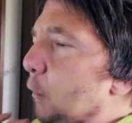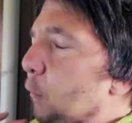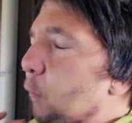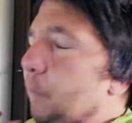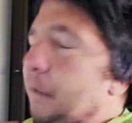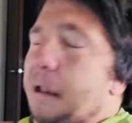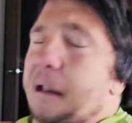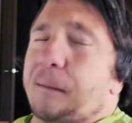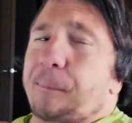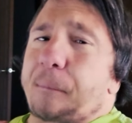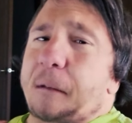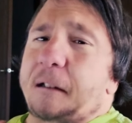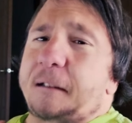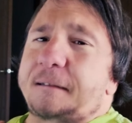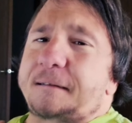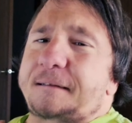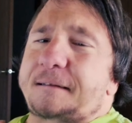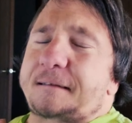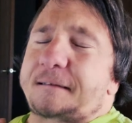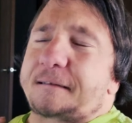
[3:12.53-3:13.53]
that
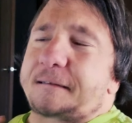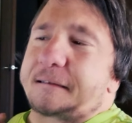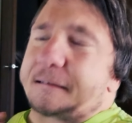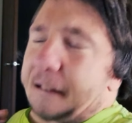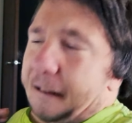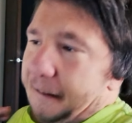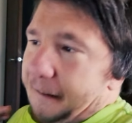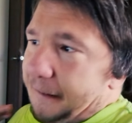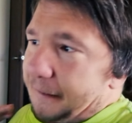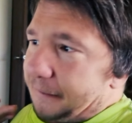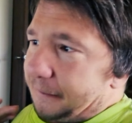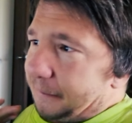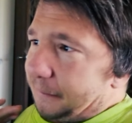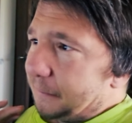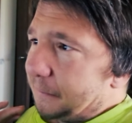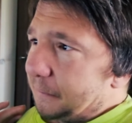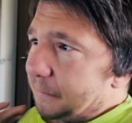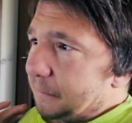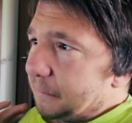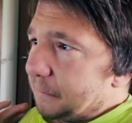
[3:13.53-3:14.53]
being said,
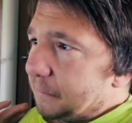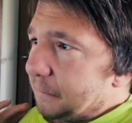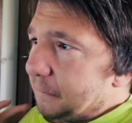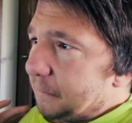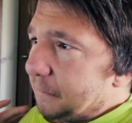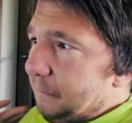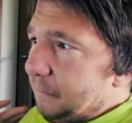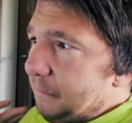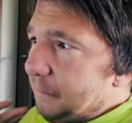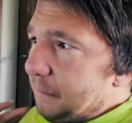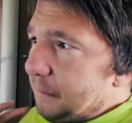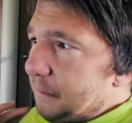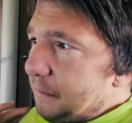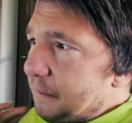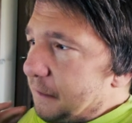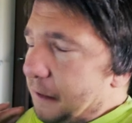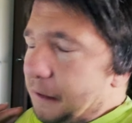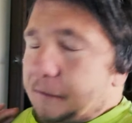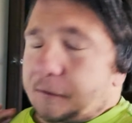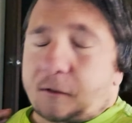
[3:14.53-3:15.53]

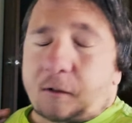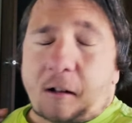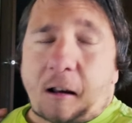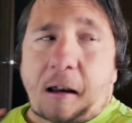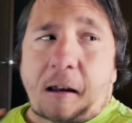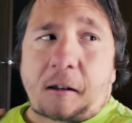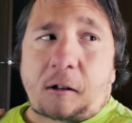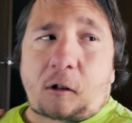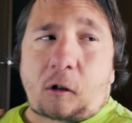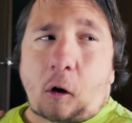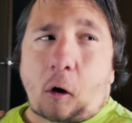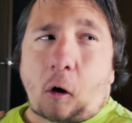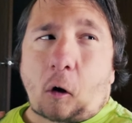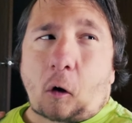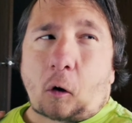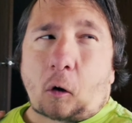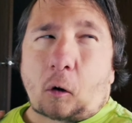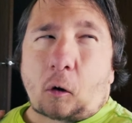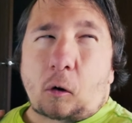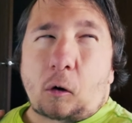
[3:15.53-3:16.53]
since today's
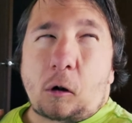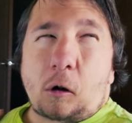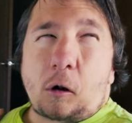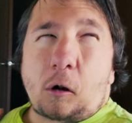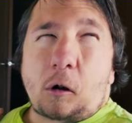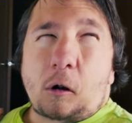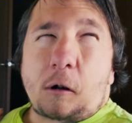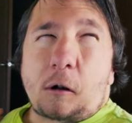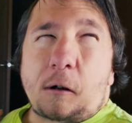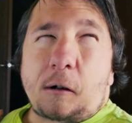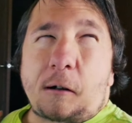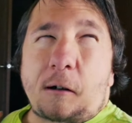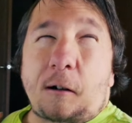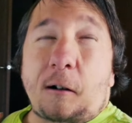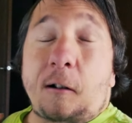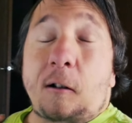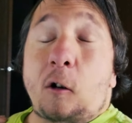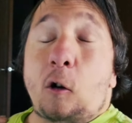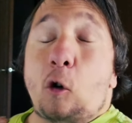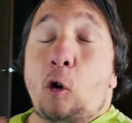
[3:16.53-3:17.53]
so
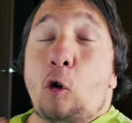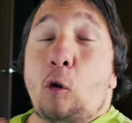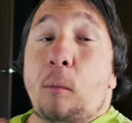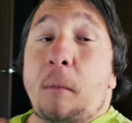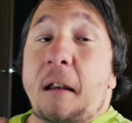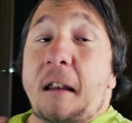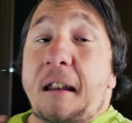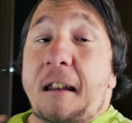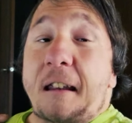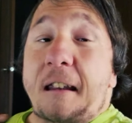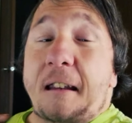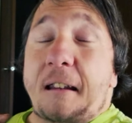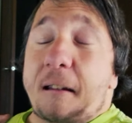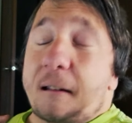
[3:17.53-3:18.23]
gloomy,